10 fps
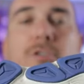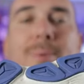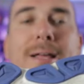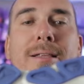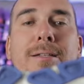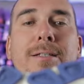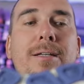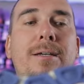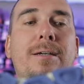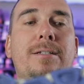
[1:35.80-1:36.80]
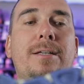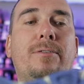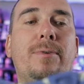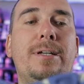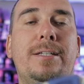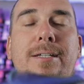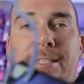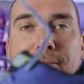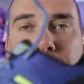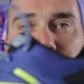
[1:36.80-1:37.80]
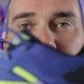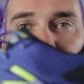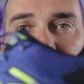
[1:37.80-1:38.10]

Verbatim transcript: New Balance uh, Tech Ride 670